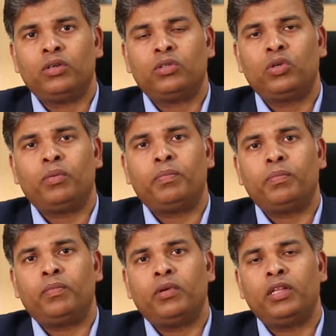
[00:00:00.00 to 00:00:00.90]
So
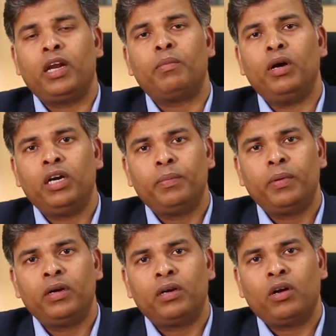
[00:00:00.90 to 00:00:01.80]
there are
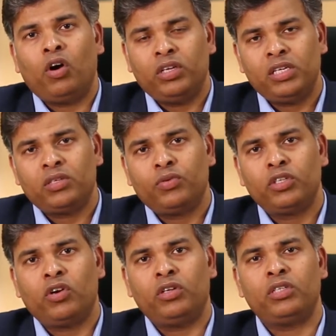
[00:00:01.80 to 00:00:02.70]
multiple causes
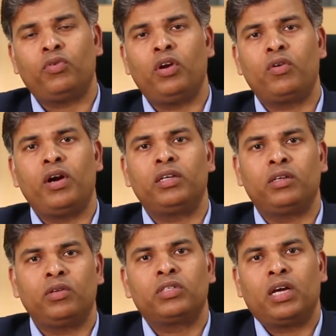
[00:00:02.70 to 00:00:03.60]
which causes folliculitis
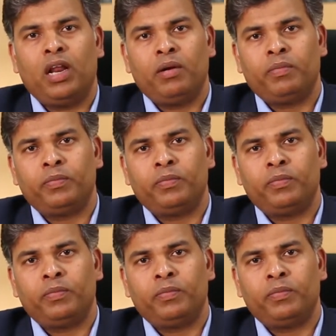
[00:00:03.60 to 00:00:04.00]
on the scalp.